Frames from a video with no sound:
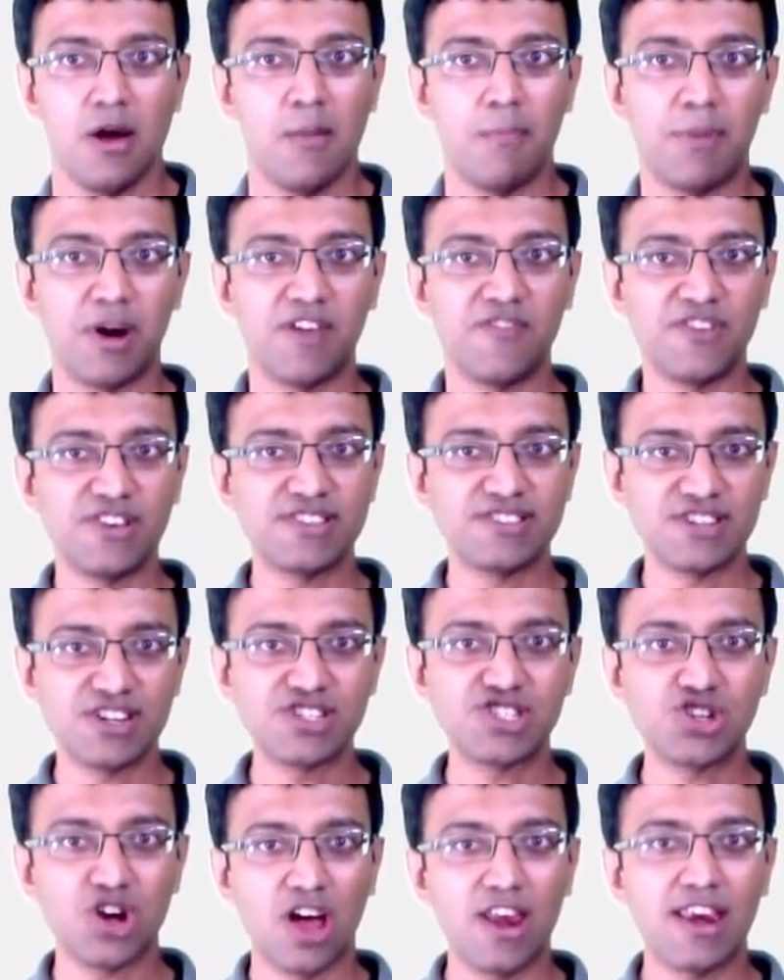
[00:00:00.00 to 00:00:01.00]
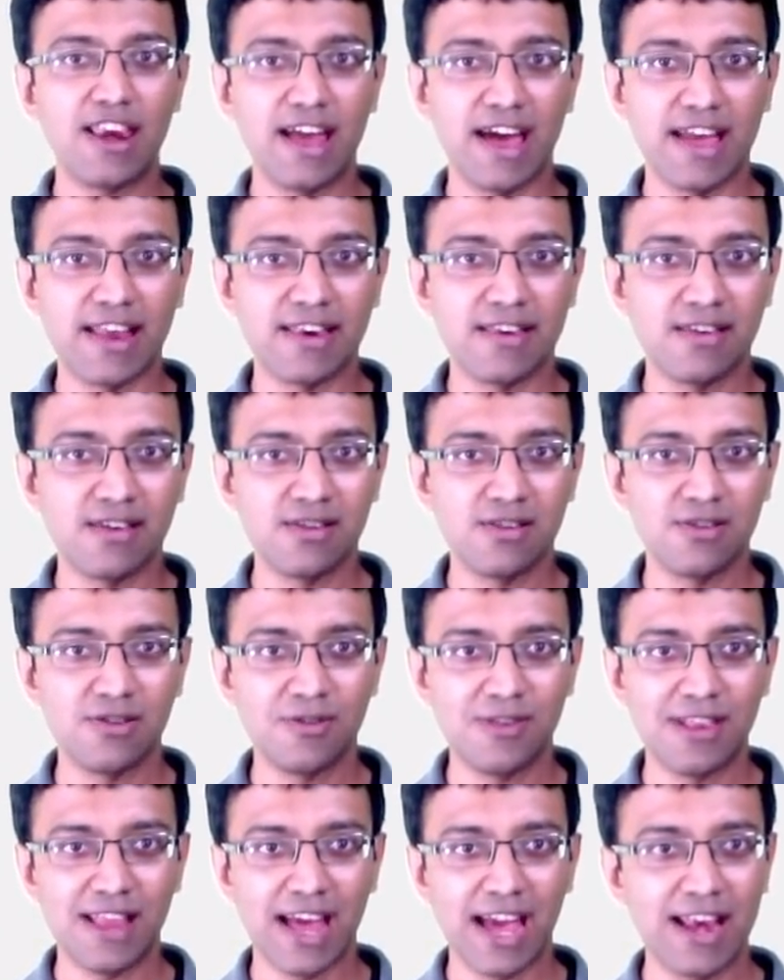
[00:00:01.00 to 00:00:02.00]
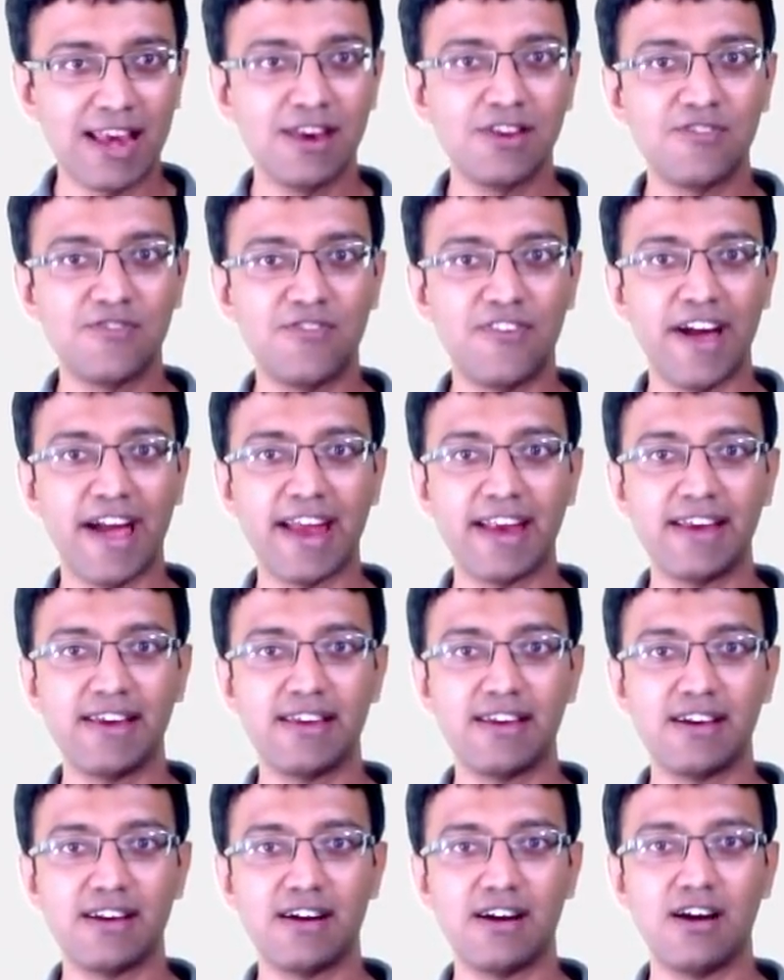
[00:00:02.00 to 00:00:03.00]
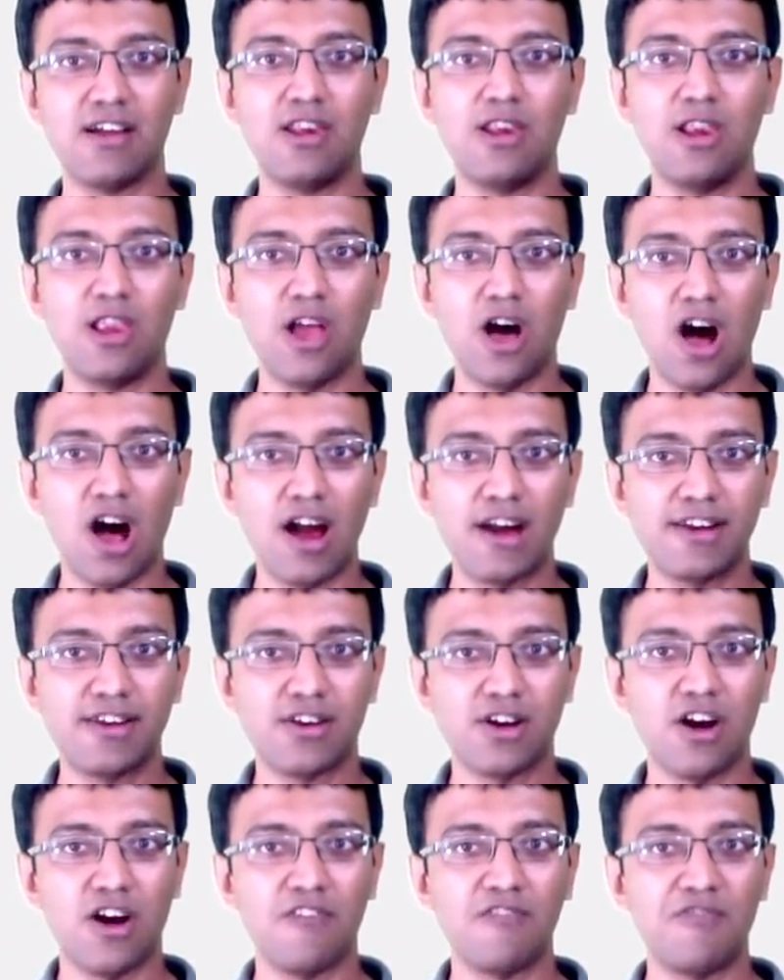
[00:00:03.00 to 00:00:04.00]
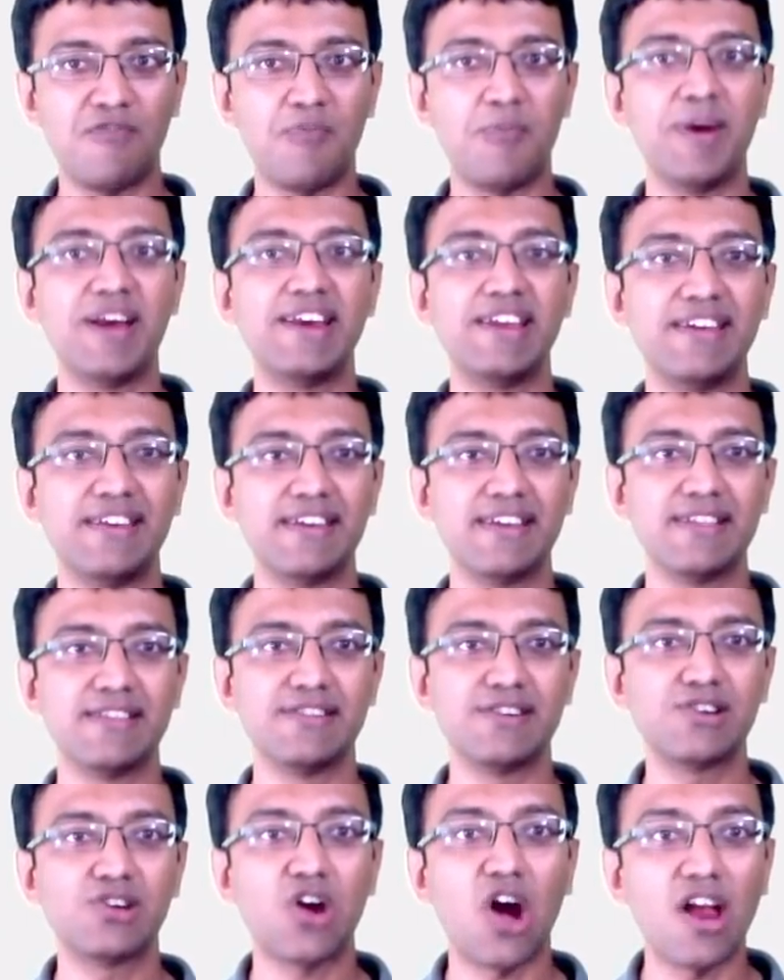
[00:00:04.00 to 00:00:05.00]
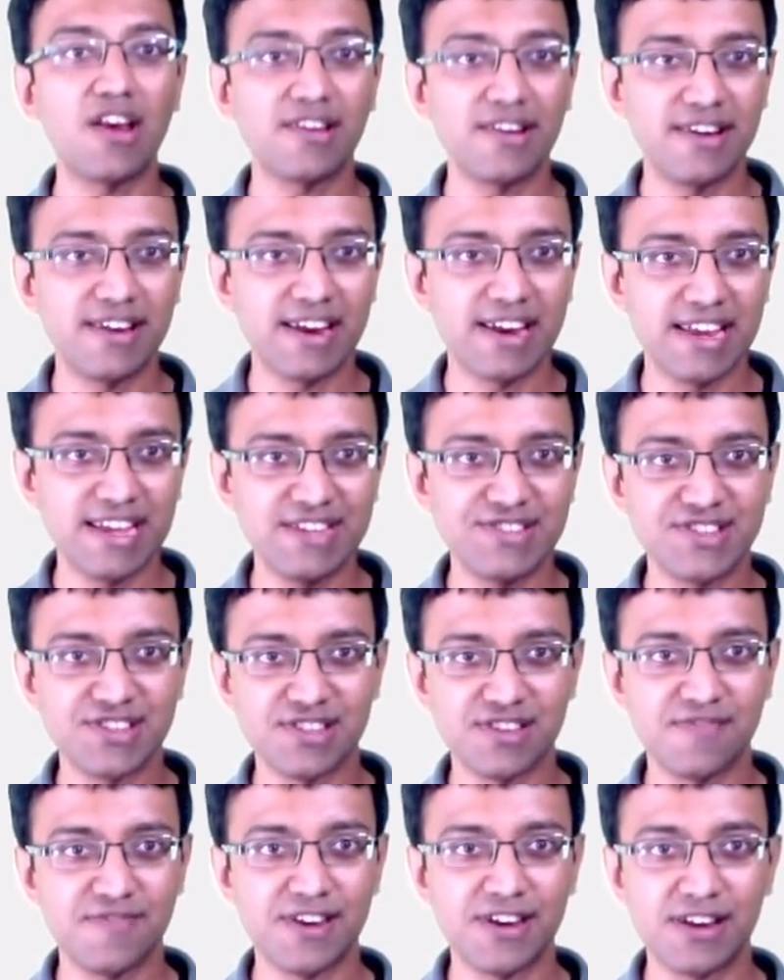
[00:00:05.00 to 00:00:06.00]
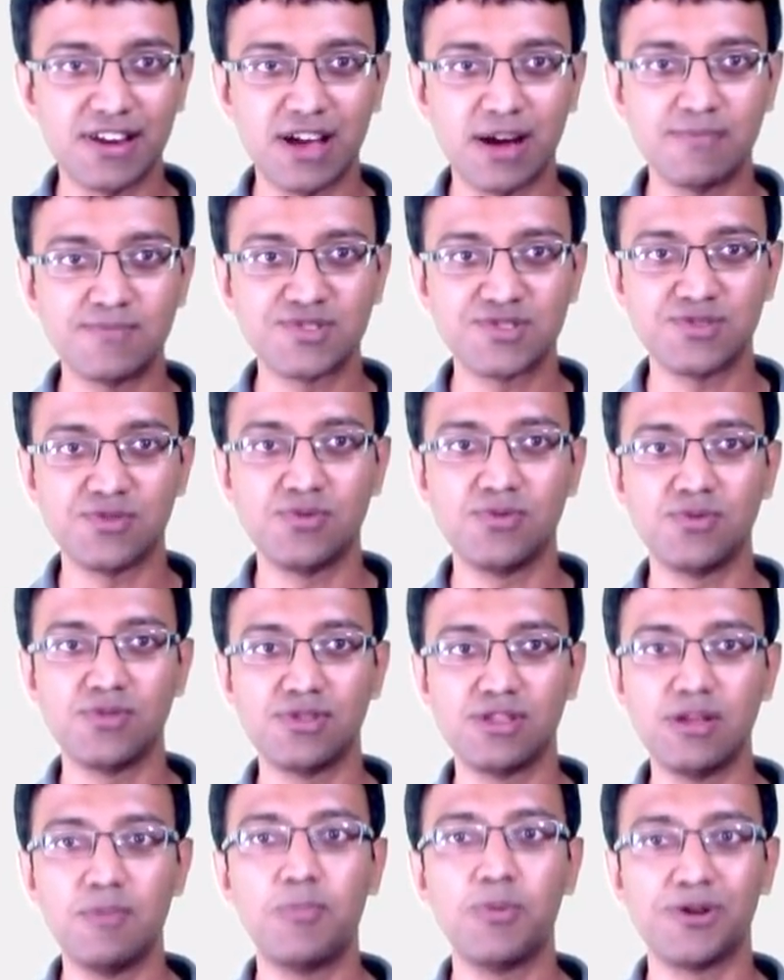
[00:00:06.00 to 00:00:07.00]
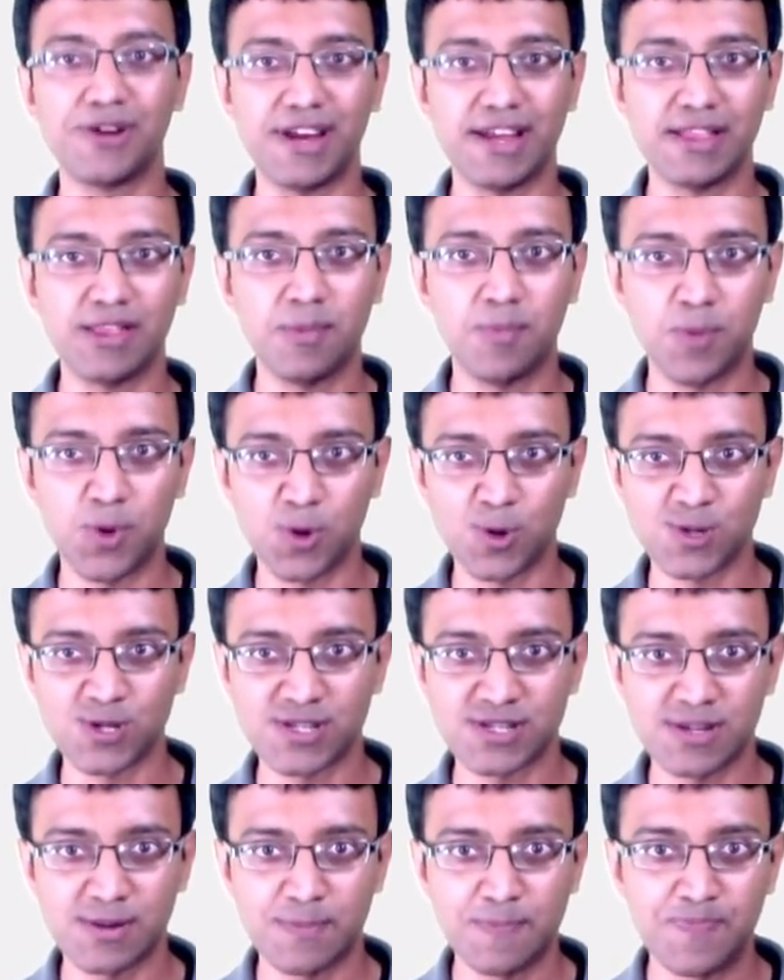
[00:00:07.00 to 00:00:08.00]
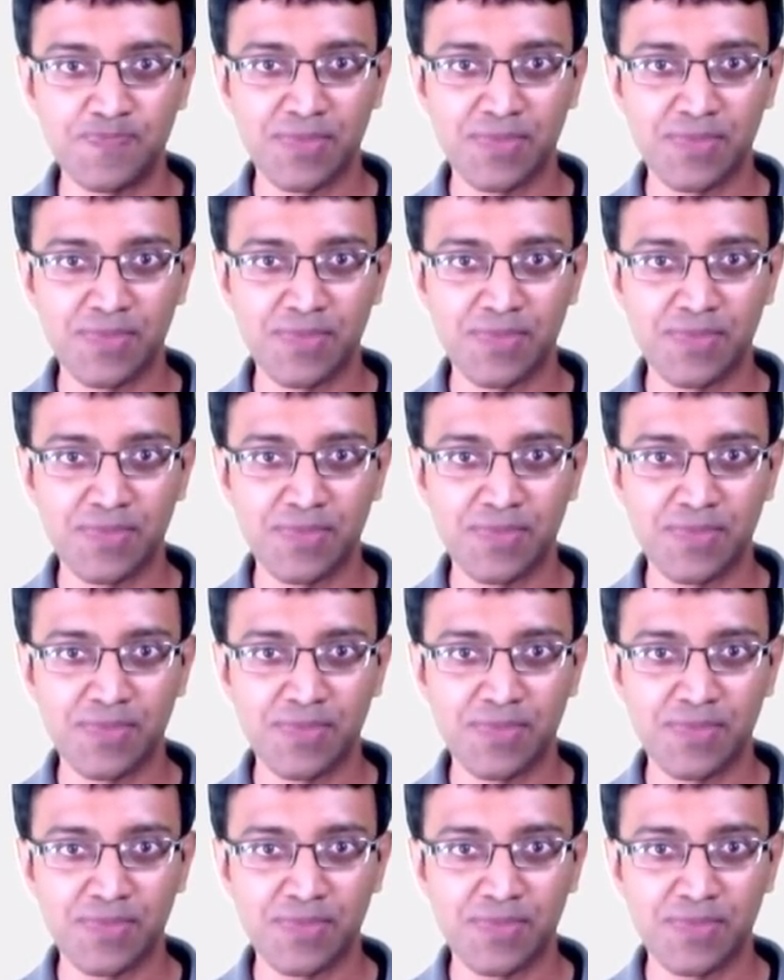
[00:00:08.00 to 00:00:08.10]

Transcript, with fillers: But if you search online, you're likely to find a lot of material that contradict each other when it comes to the put and the post.